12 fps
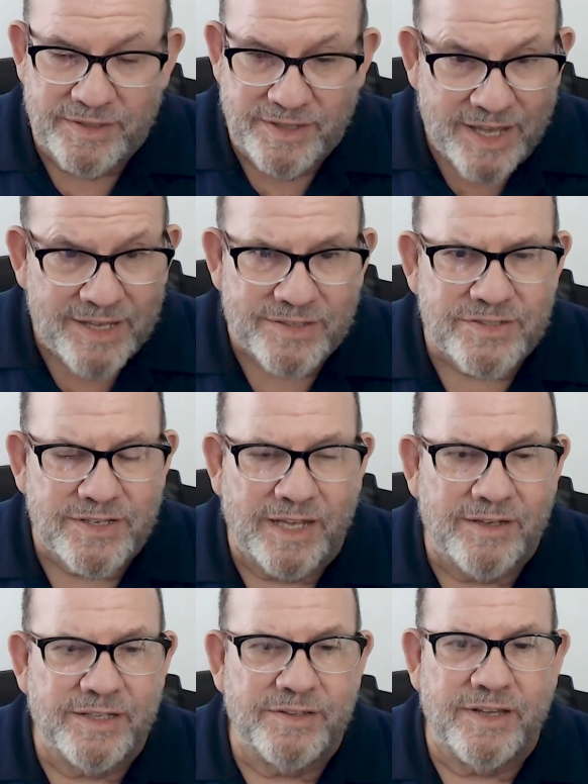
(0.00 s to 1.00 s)
Yes,
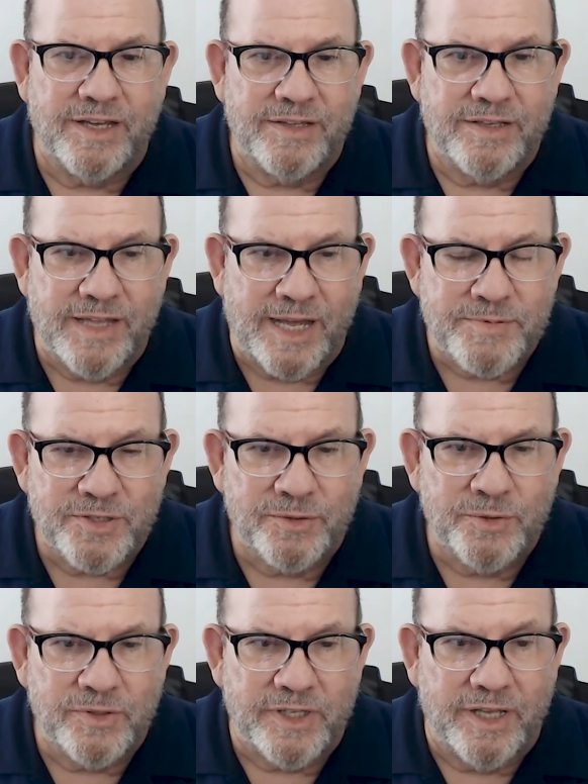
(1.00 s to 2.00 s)
uh, uh,
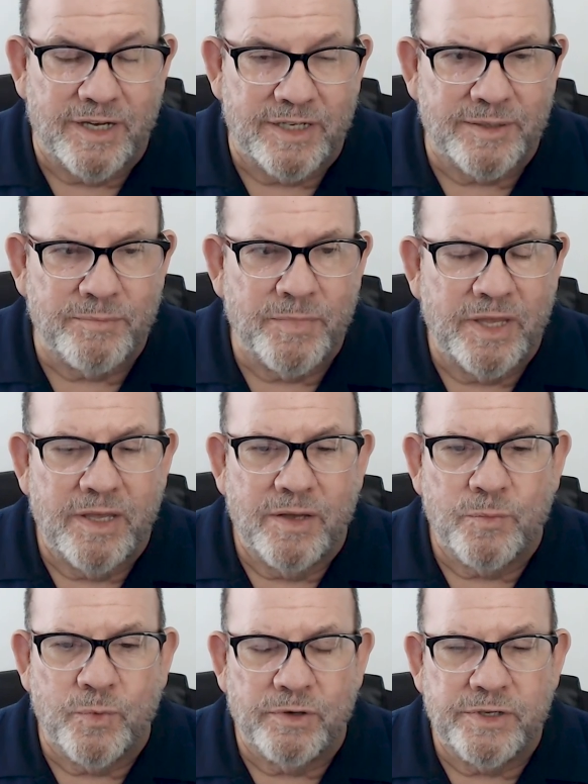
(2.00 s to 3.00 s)
absolutely. Um,
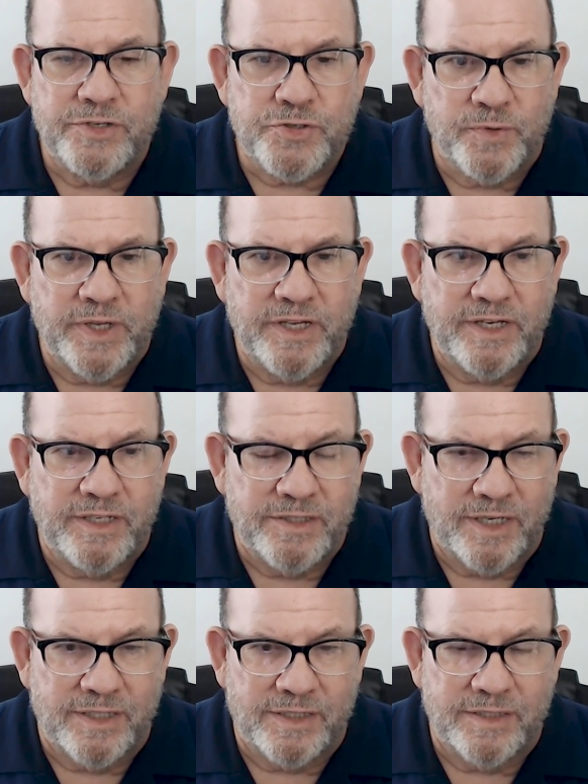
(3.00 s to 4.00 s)
we're
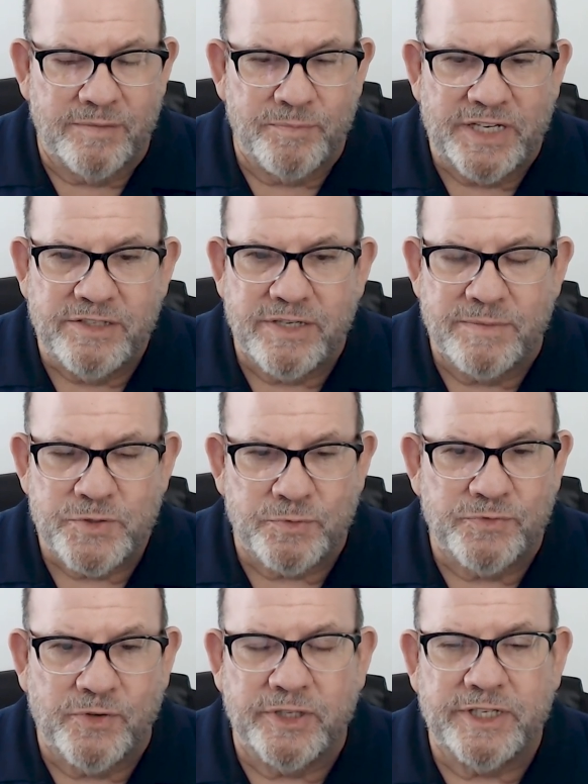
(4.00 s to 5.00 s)
intrigued. Uh, many times
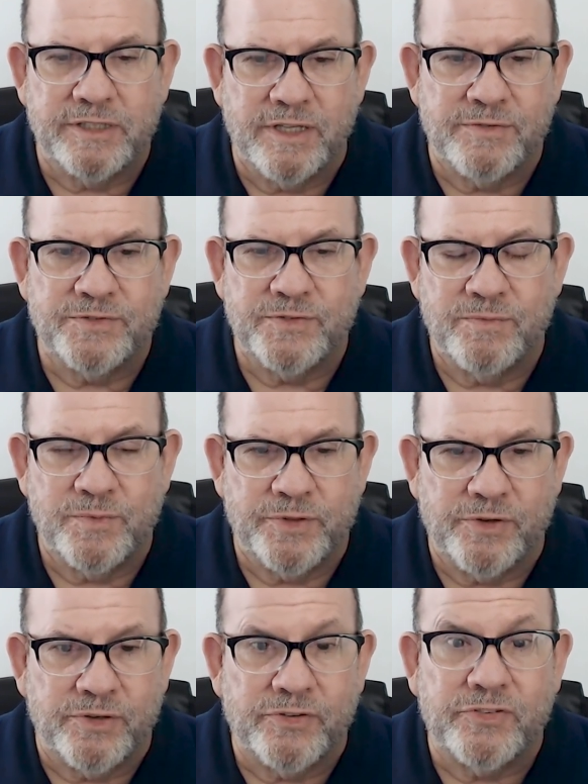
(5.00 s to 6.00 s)
we're falling in love
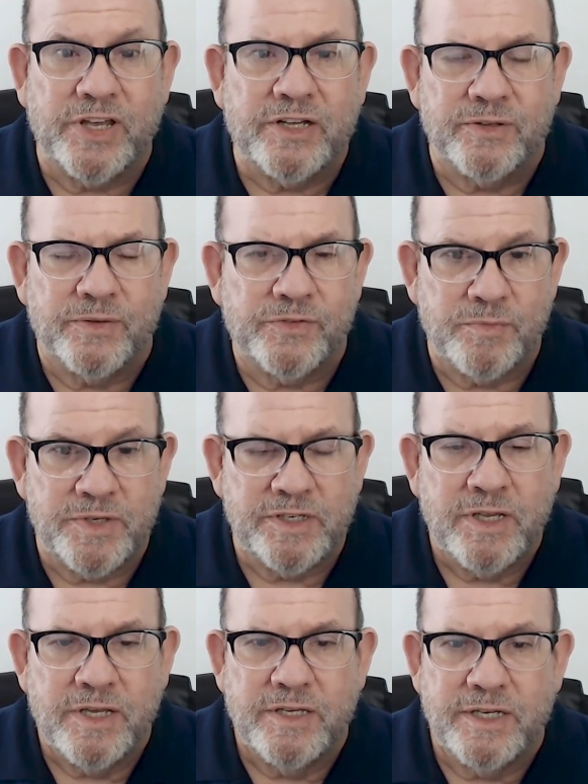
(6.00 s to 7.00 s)
with ourselves. I
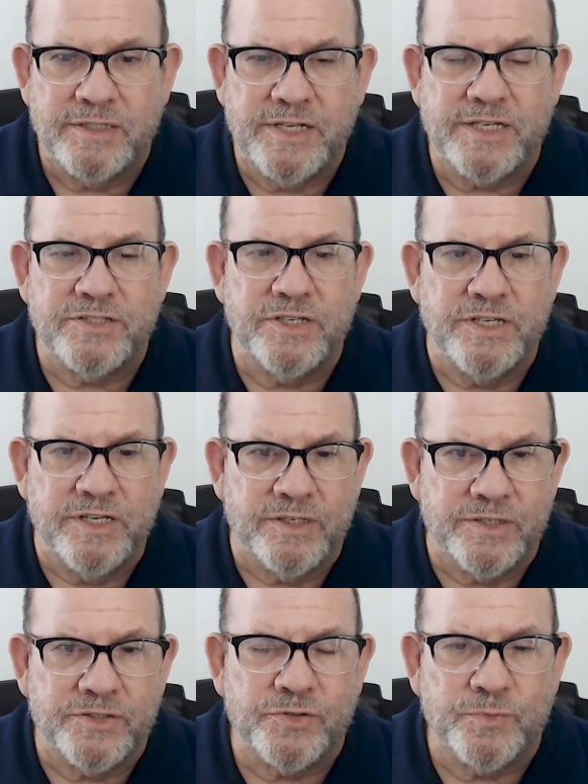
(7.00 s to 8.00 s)
mean, it takes a
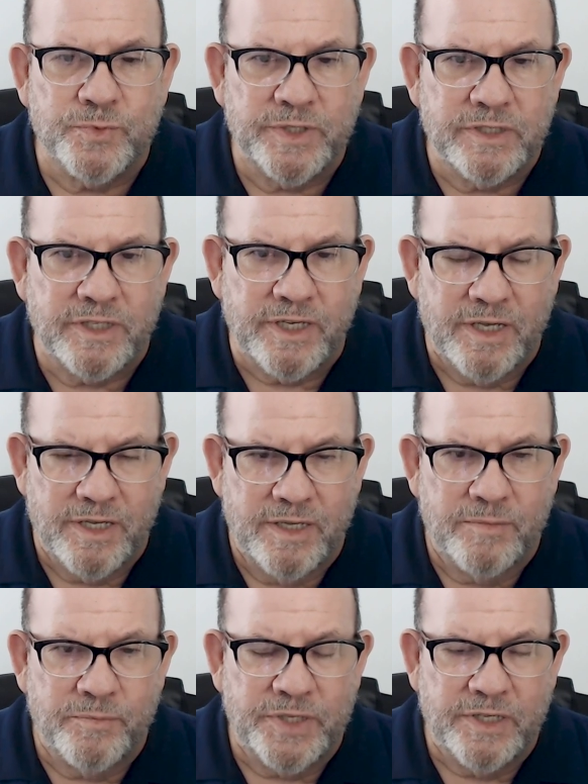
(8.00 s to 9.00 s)
year to really
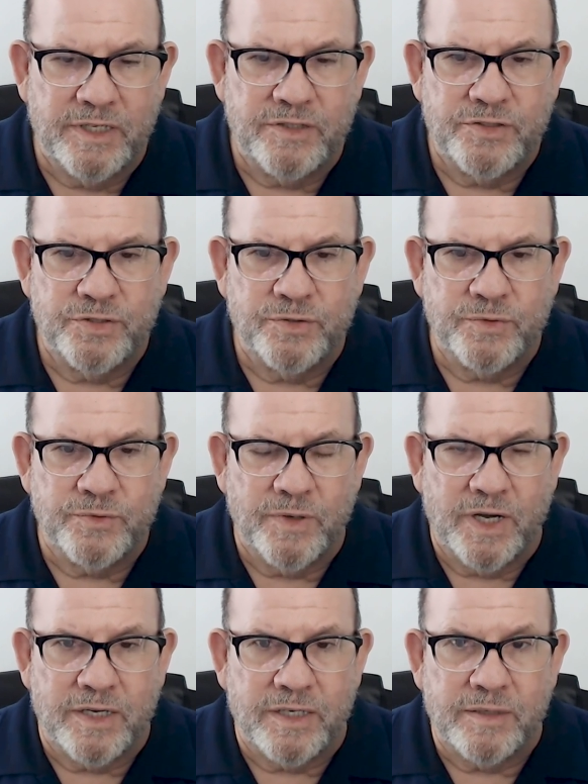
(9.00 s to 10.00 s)
begin
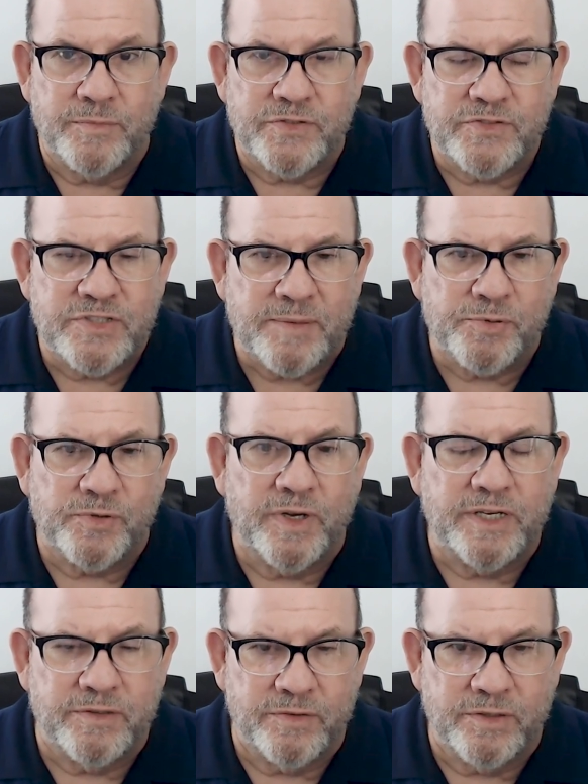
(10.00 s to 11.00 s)
to um,
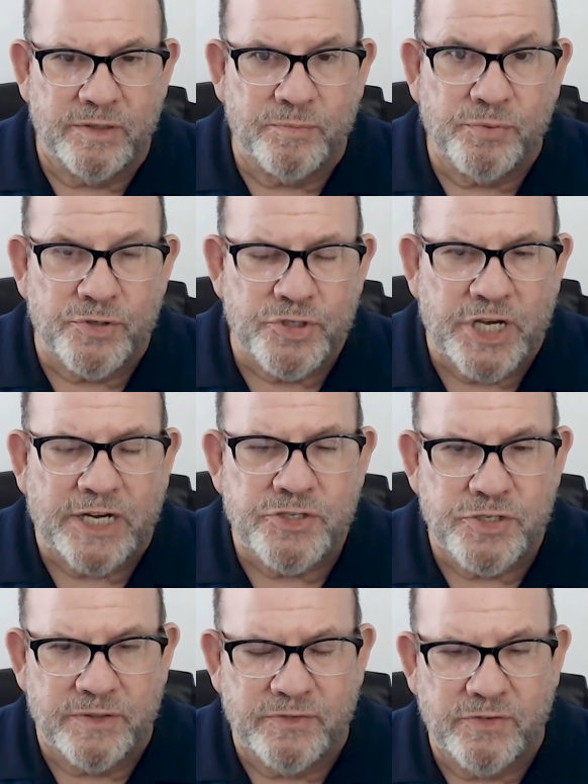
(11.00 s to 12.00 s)
separate the
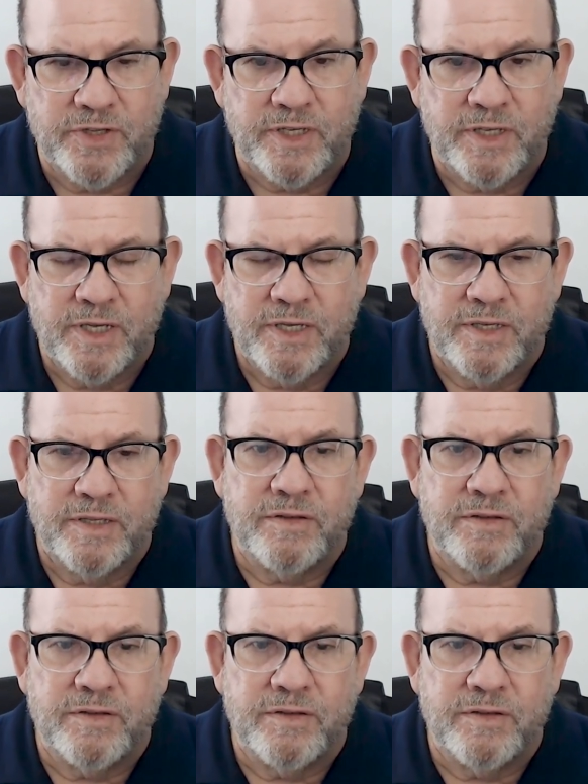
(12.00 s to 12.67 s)
projections, the